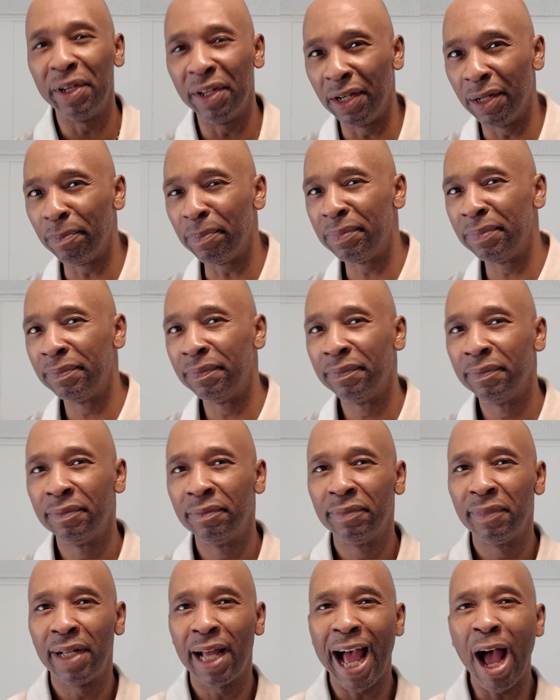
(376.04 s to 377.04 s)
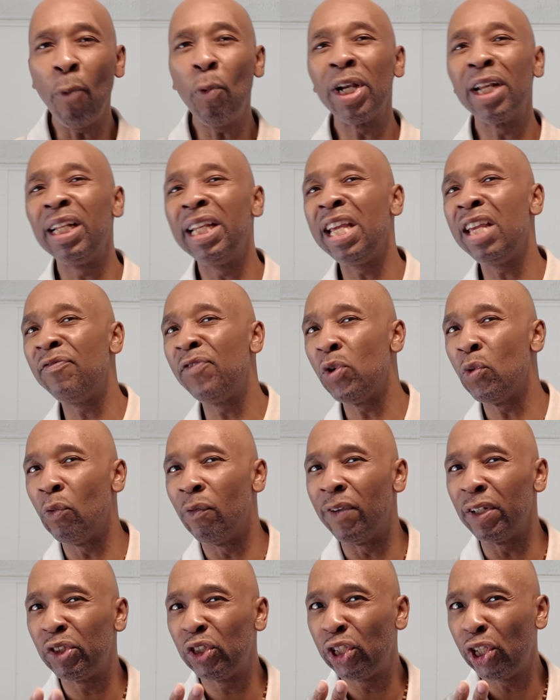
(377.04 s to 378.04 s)
it up, I want to leave you
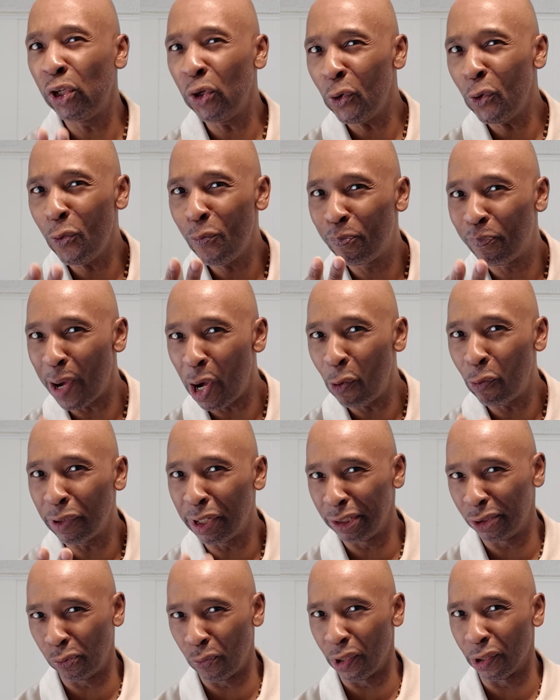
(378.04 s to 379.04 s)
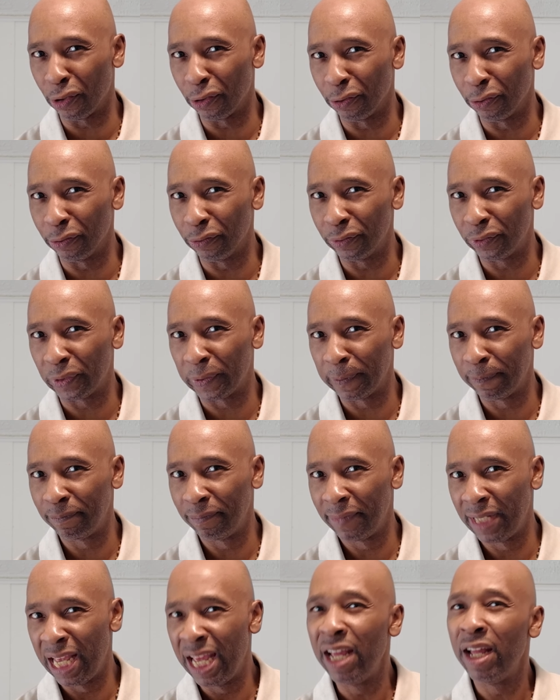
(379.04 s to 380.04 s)
with 2 bonus words.
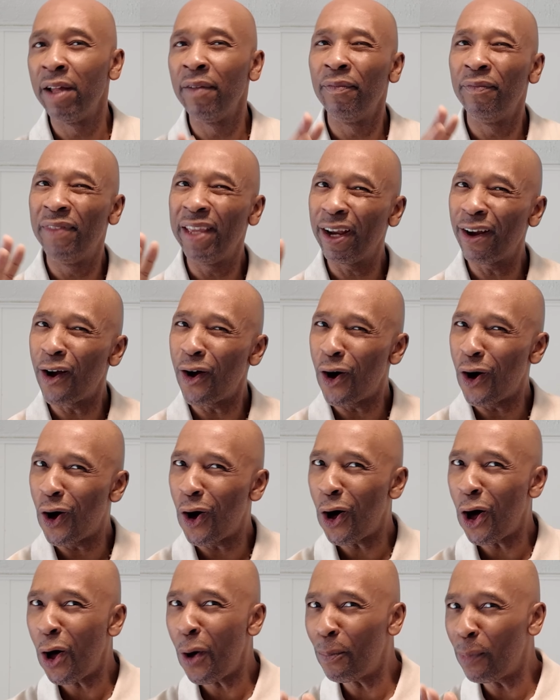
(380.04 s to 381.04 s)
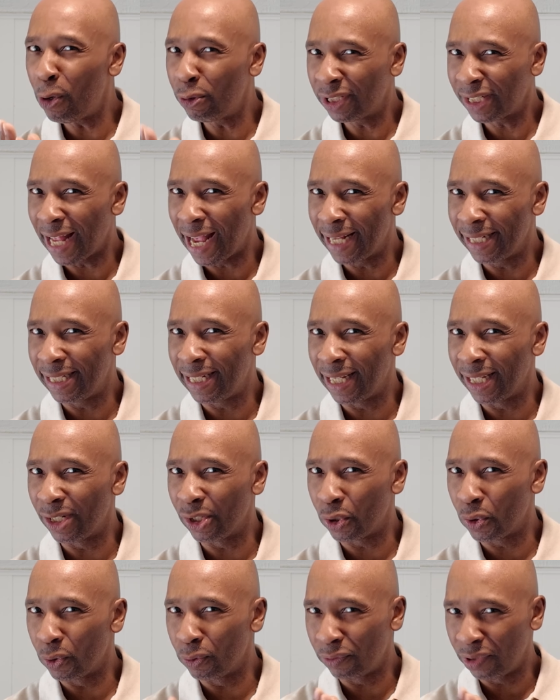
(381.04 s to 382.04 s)
They're almost
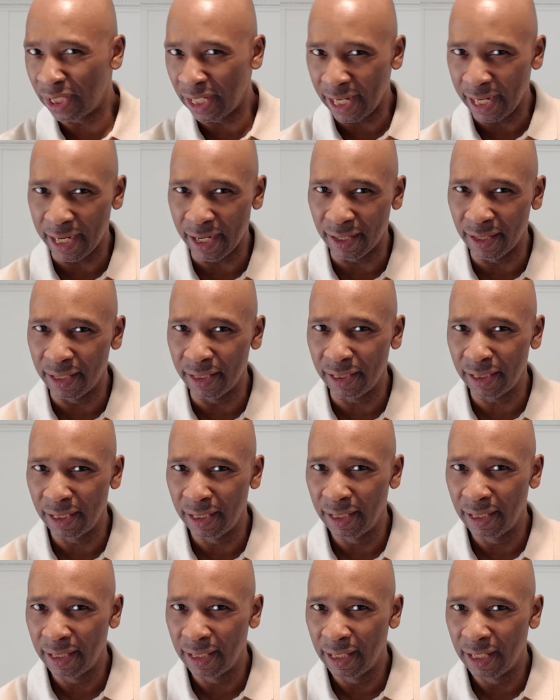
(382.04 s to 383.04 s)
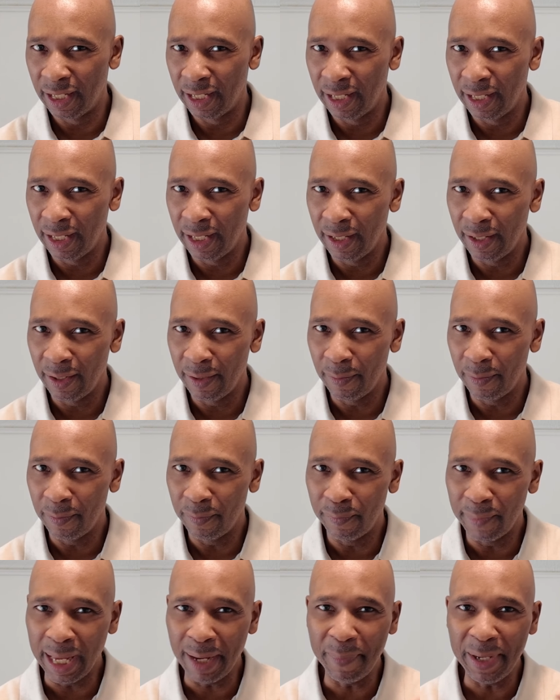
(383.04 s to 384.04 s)
identical to English.
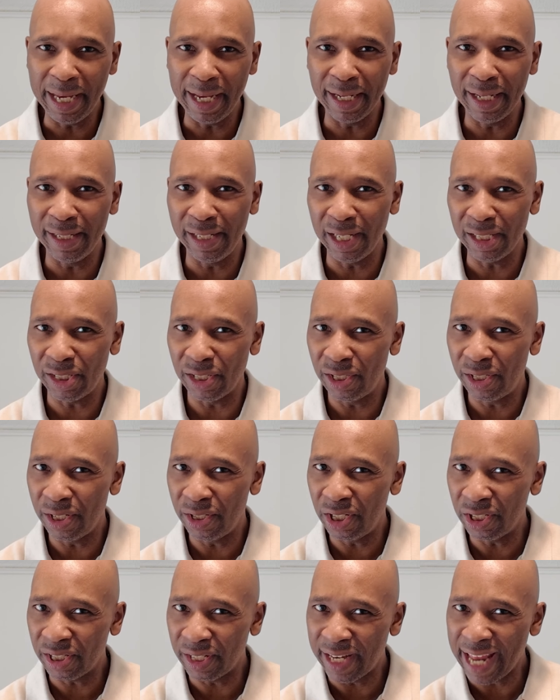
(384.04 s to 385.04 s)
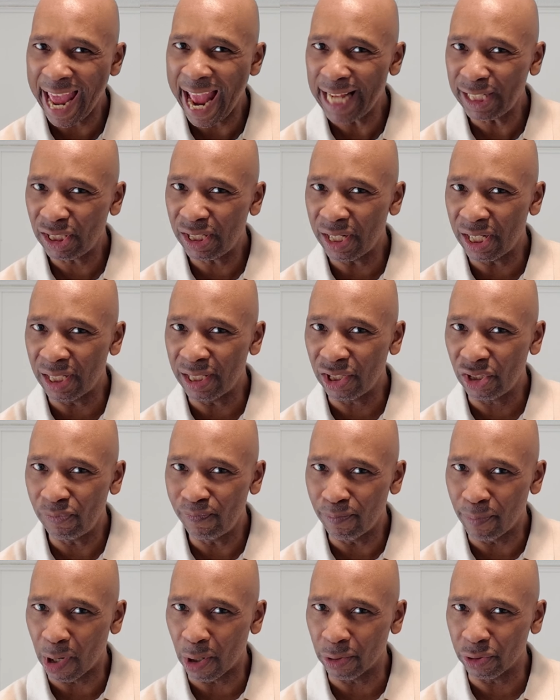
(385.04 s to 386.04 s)
Maybe in addition to just an accent
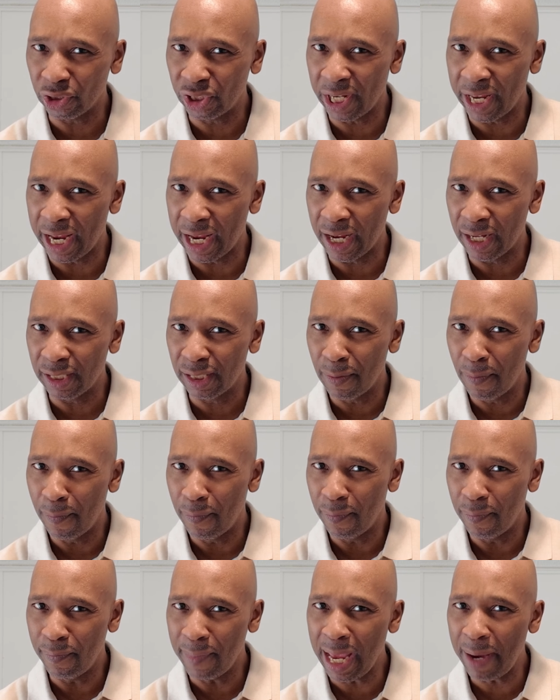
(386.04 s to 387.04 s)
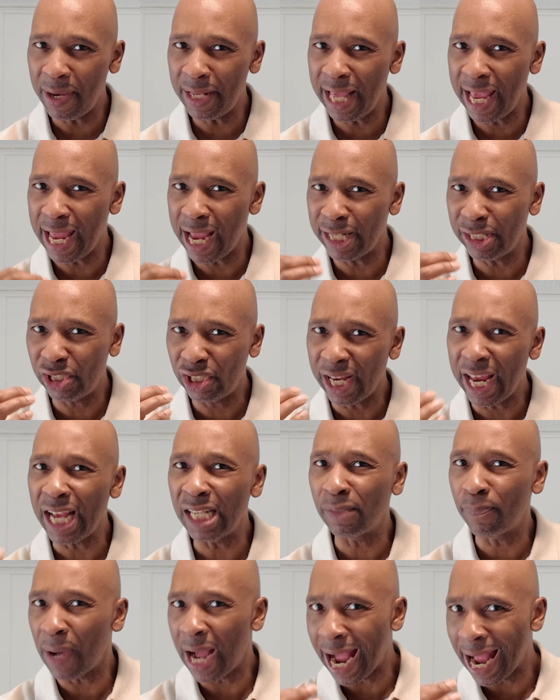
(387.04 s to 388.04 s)
mark change, maybe they
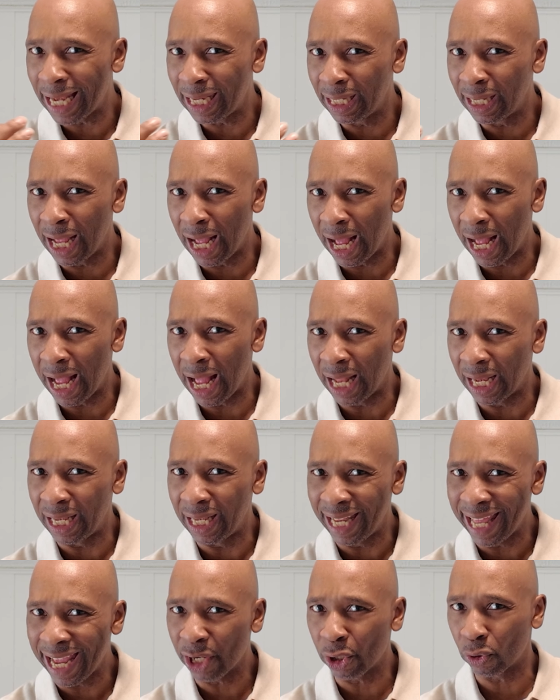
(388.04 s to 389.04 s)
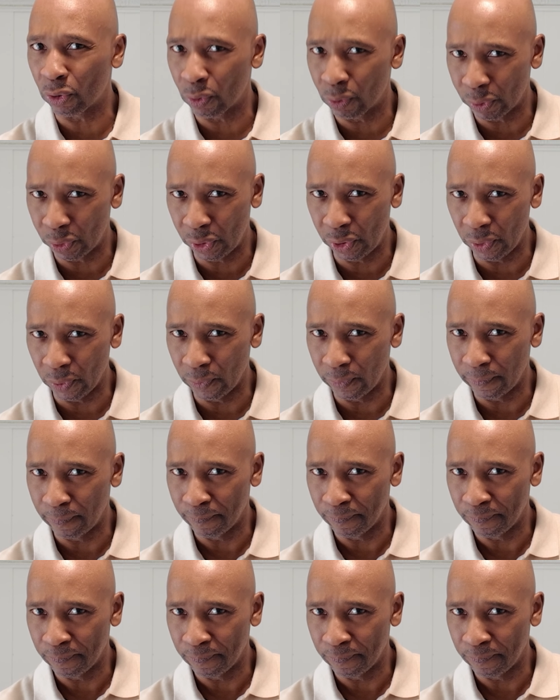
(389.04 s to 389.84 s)
changed by a letter or 2.